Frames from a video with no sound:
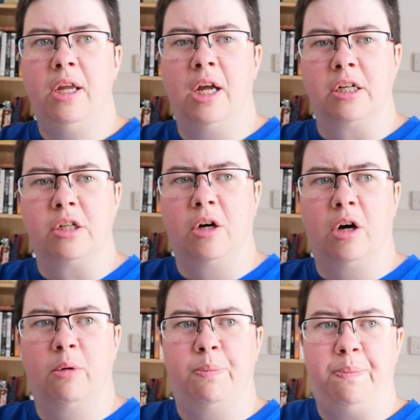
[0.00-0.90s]
Yeah, so
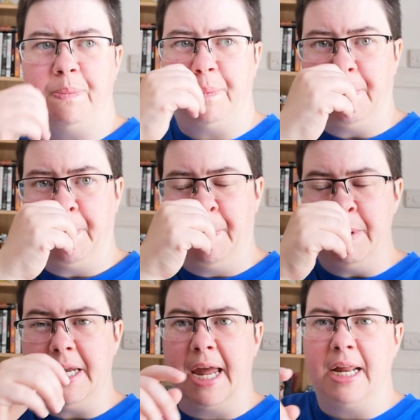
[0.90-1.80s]
I'll
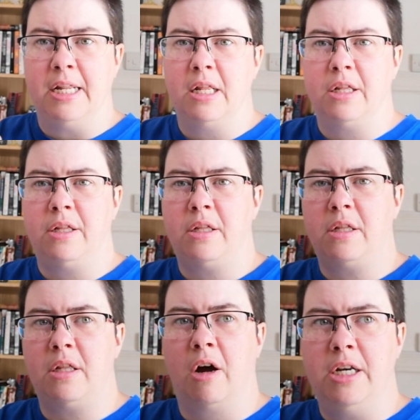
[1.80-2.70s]
be getting,
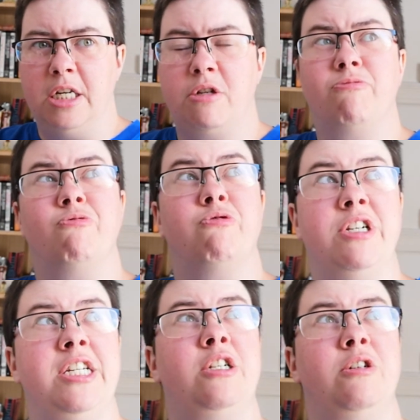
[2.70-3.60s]
I need to
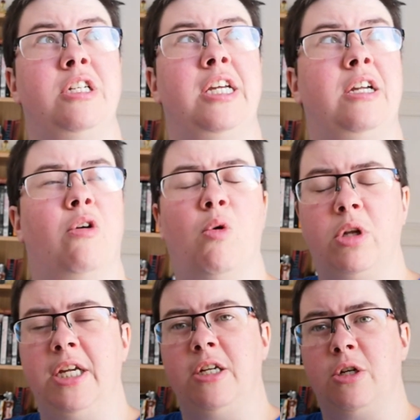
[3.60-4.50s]
redo
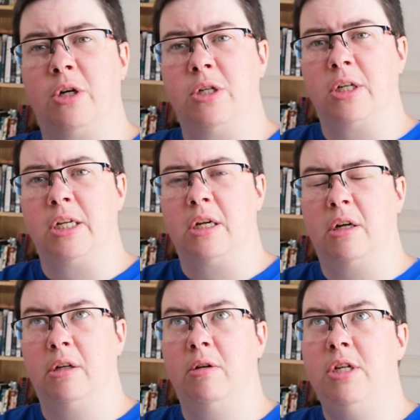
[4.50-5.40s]
all the intros.
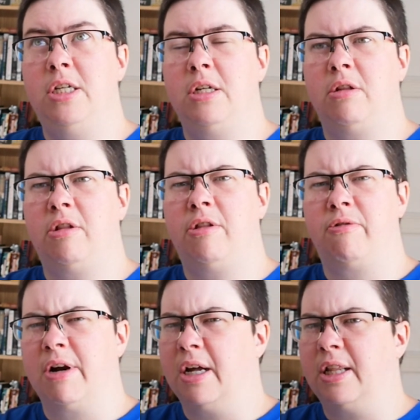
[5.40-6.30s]
I only did
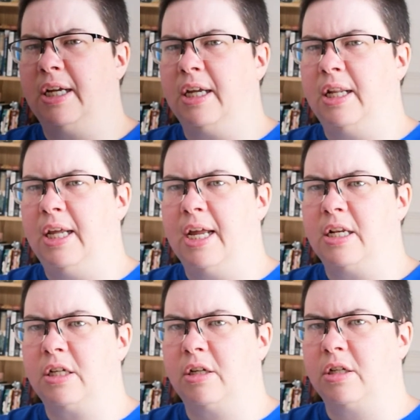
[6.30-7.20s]
3, I think, in the
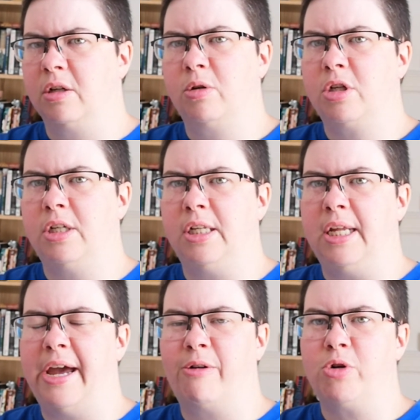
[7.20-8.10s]
end, because I also did
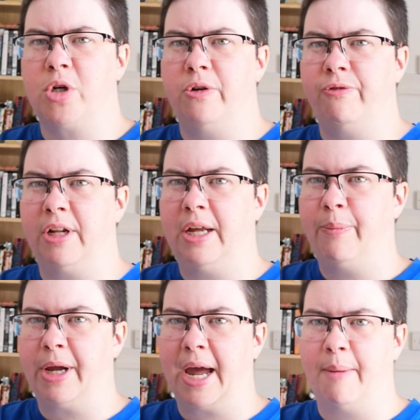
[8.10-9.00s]
the outro for the
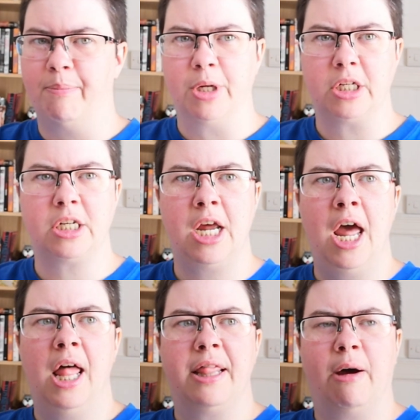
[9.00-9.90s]
hippocampus.
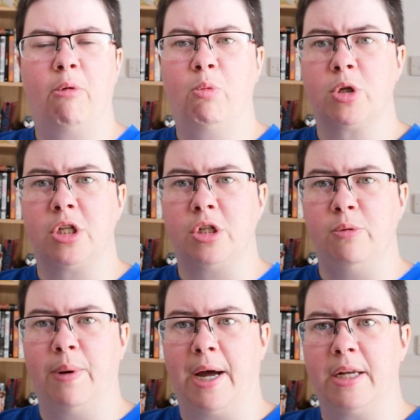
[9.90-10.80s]
That one wasn't
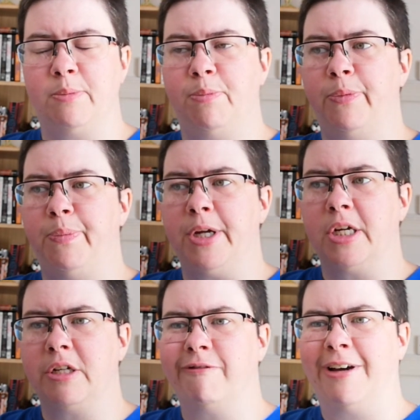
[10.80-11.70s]
too bad, but
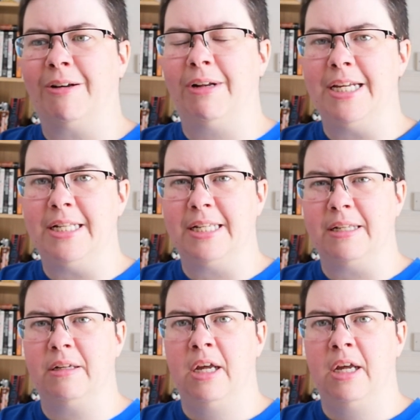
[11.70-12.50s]
because of how late in the